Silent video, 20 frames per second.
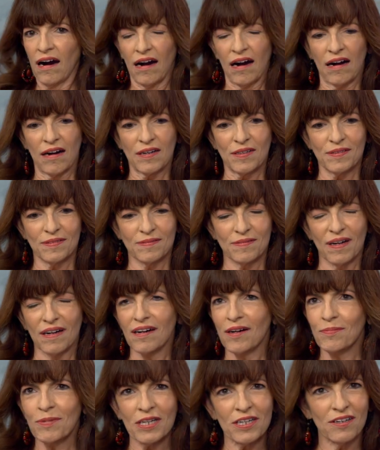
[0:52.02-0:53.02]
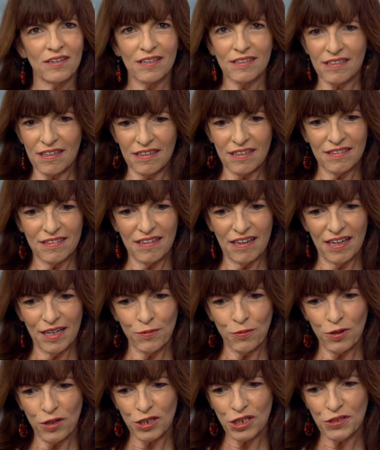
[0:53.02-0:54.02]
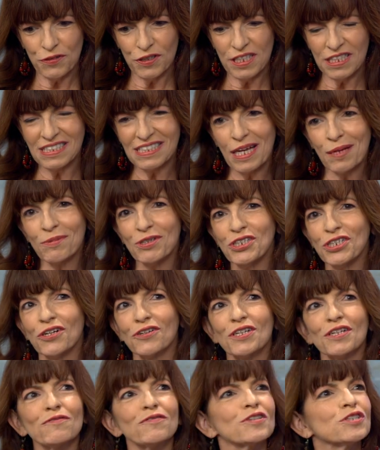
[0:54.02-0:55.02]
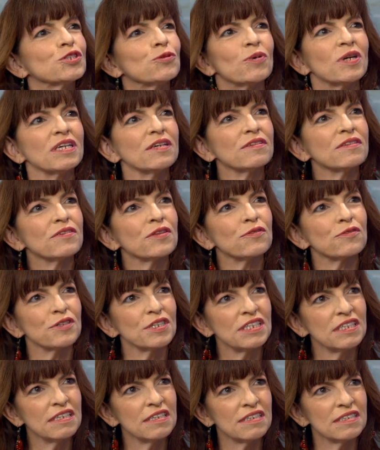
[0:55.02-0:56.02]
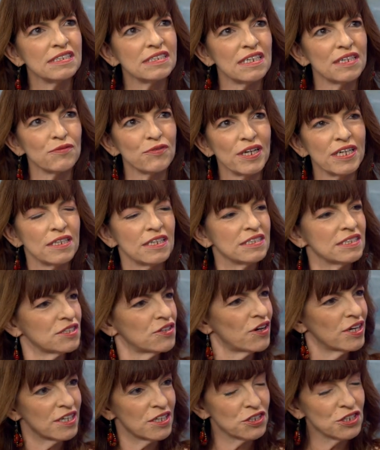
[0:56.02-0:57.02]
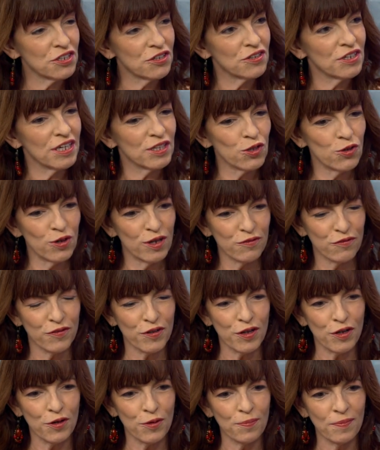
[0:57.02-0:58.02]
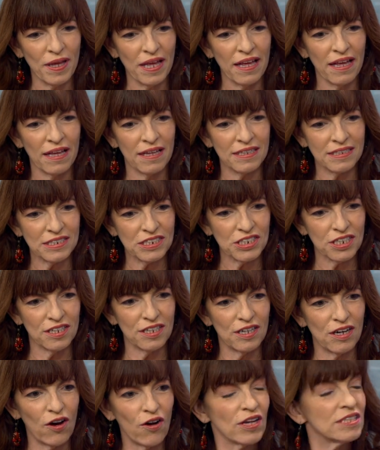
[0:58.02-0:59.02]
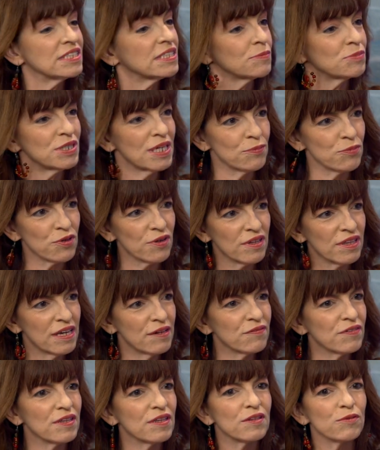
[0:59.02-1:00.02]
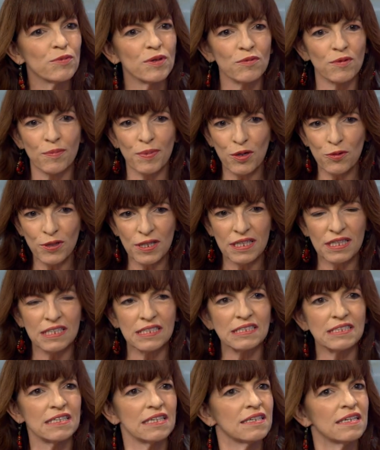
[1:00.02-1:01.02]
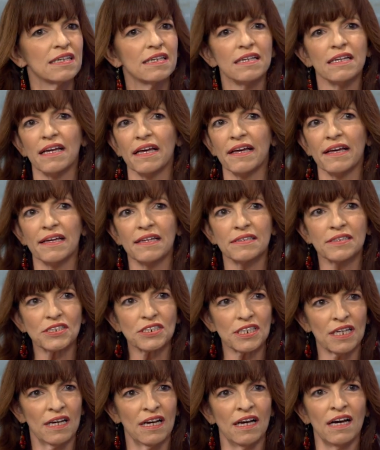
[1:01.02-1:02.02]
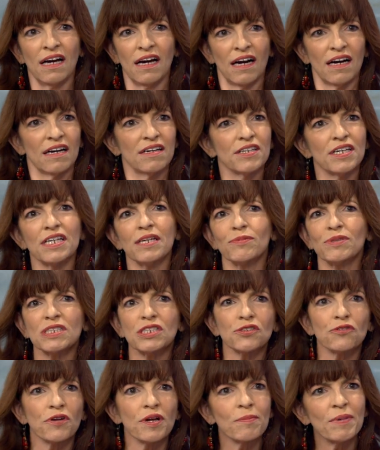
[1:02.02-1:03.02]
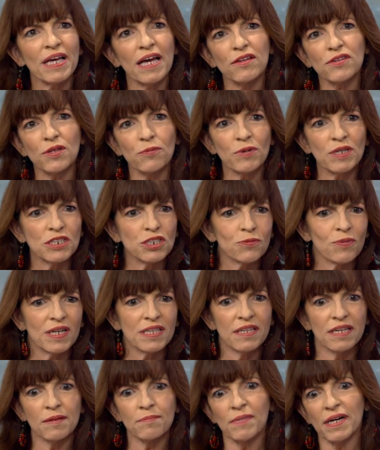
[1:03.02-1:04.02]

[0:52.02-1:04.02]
was mean. Oh my God. Uh, I worked for the same attorney for twenty-three years. I ran his nine attorney law firm, and uh, on September eleventh, we were both in the city, and he was screaming out the window. I think